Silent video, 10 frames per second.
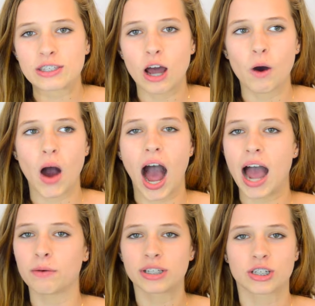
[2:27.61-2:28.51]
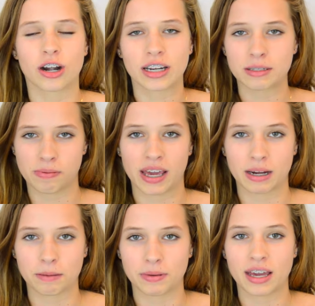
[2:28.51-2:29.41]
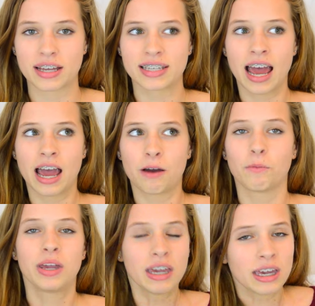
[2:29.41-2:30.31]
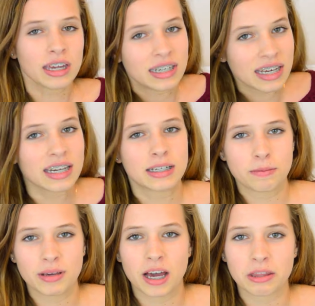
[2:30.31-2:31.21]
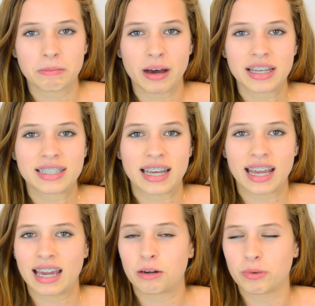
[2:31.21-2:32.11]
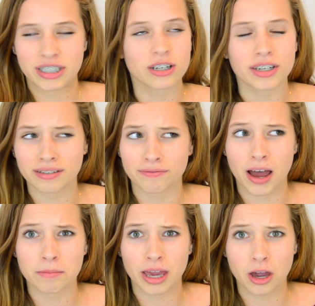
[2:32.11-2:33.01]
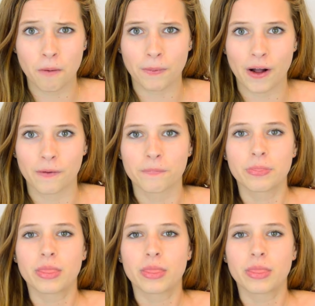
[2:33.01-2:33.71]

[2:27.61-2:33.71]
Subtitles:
So I was starting to panic because we needed to be on the bus and we still didn't find my GoPro.